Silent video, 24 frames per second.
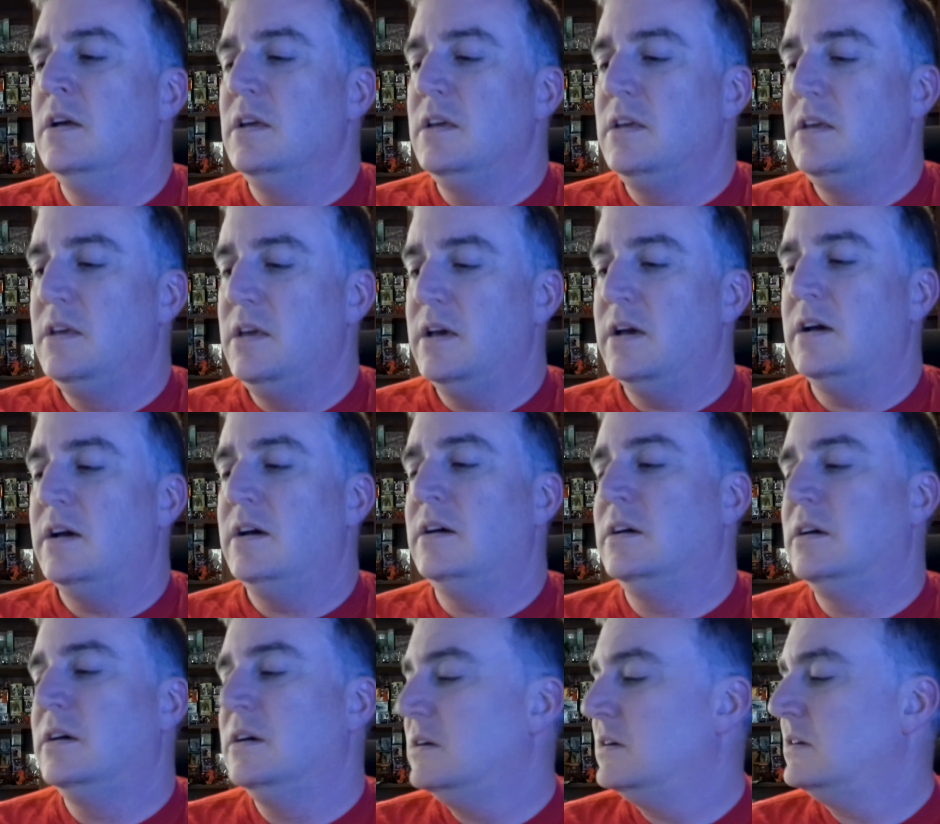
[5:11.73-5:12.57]

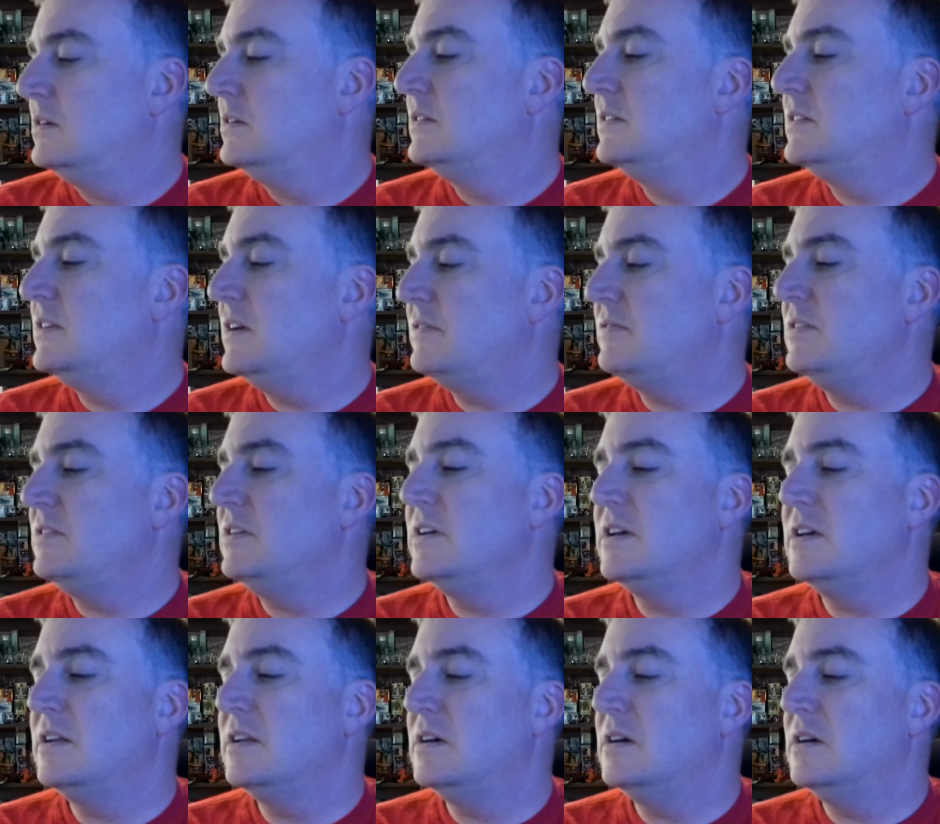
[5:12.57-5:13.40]
Yeah,
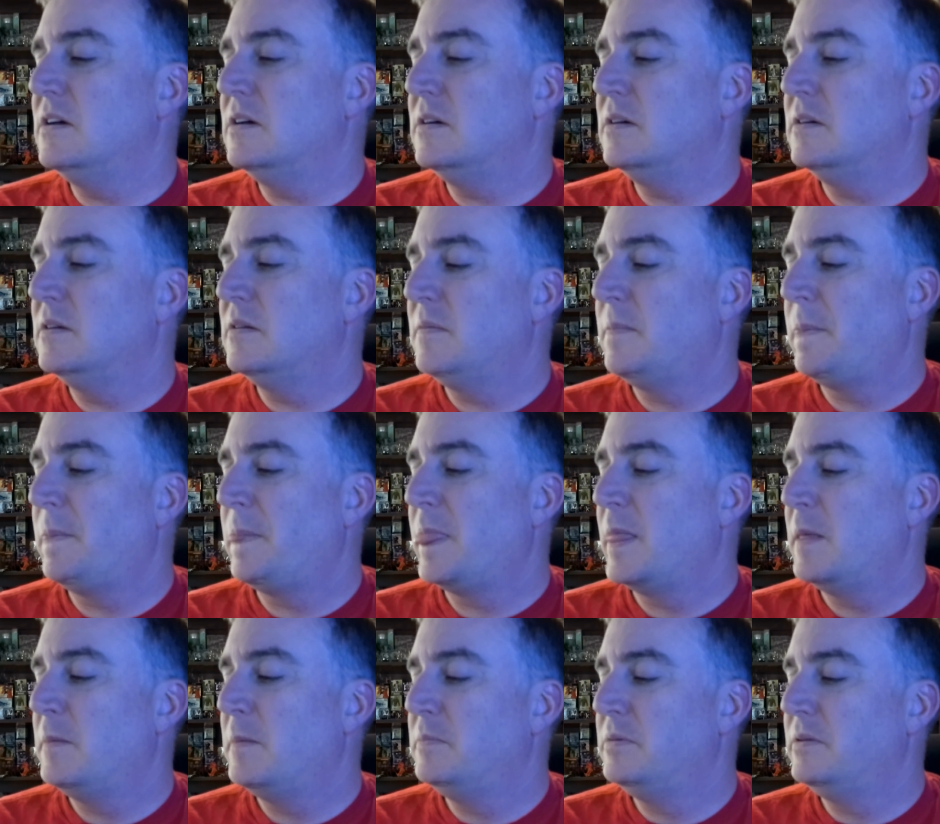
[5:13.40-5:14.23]
definitely gonna
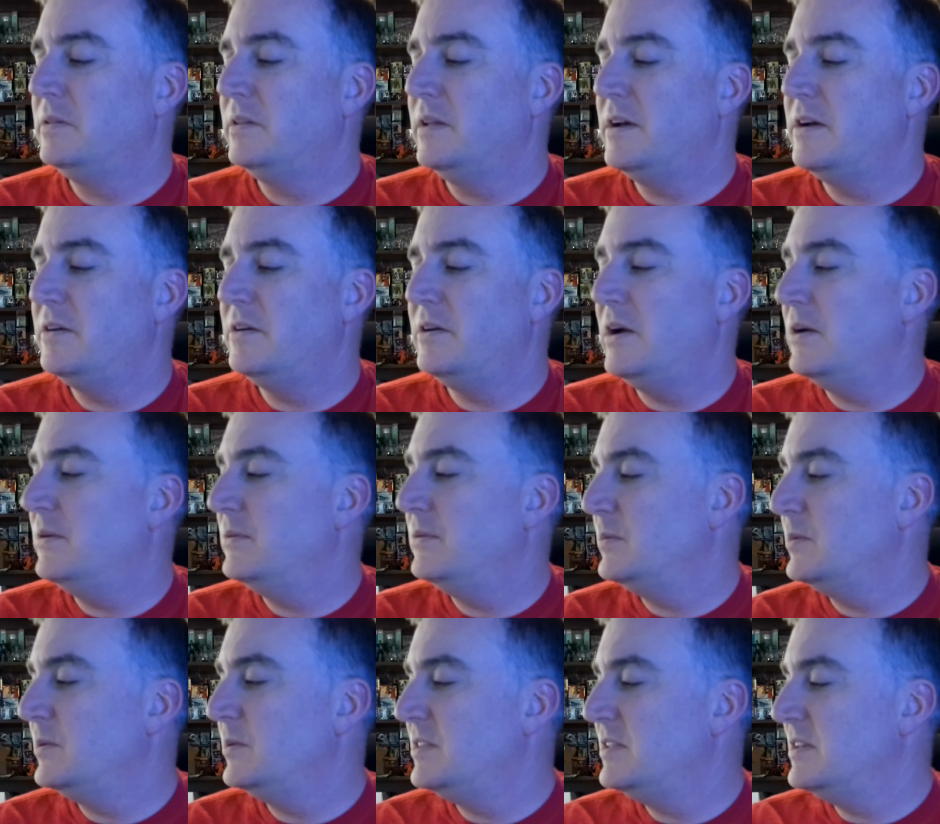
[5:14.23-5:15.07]
play
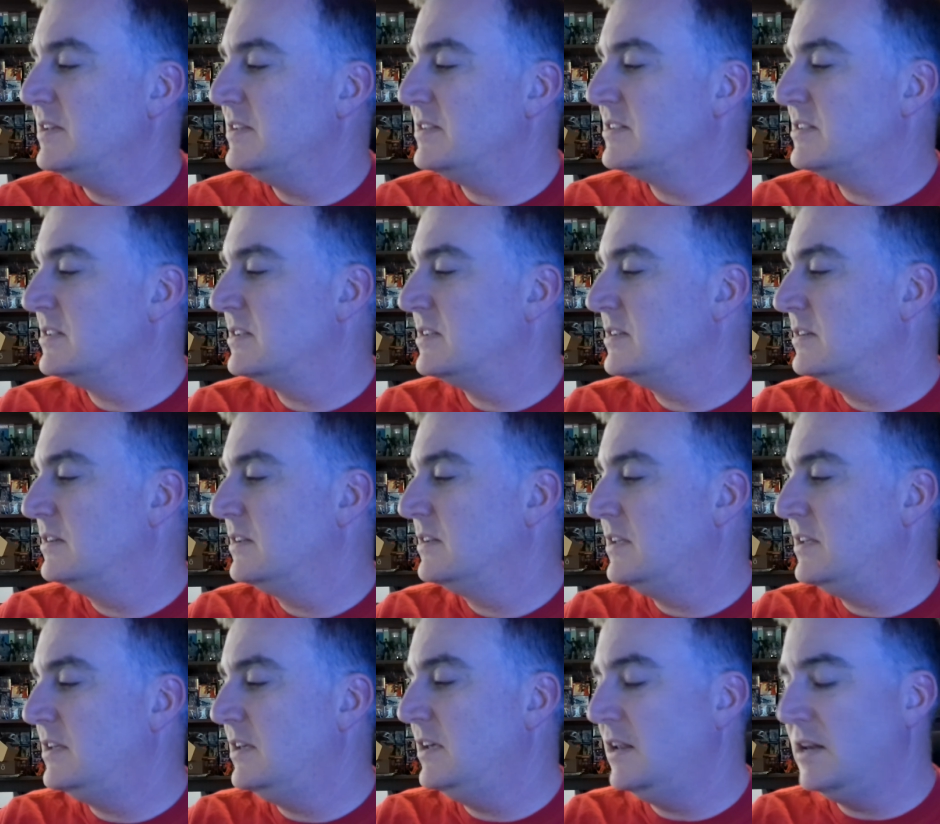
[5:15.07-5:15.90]
around with this
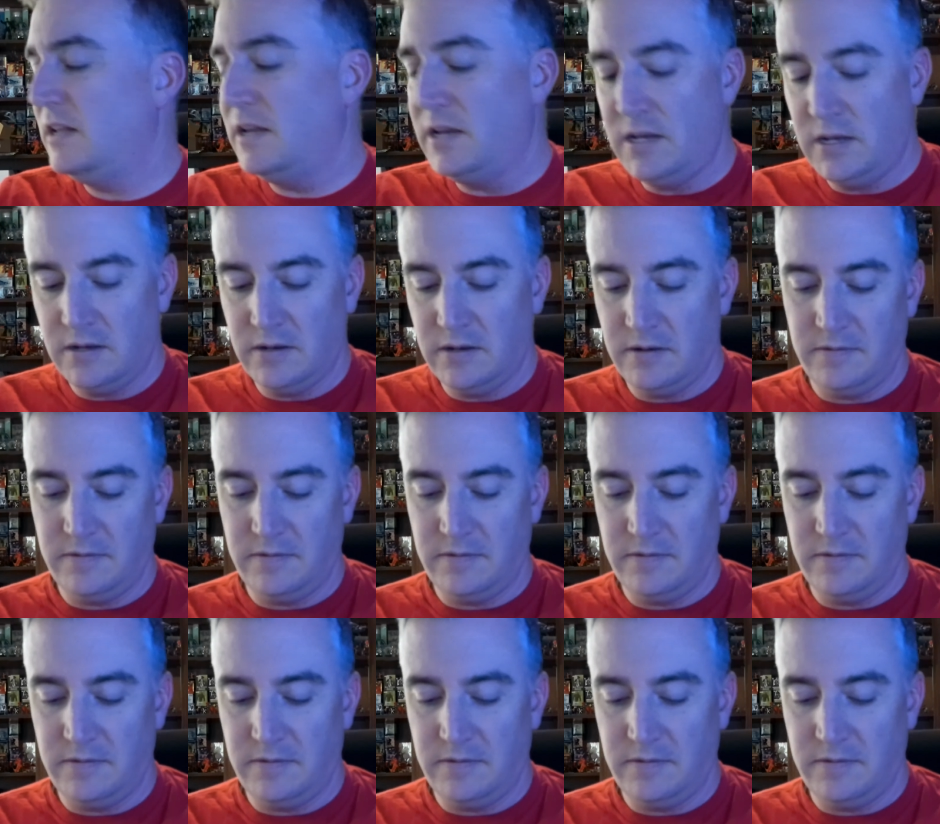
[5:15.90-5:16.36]
kitty.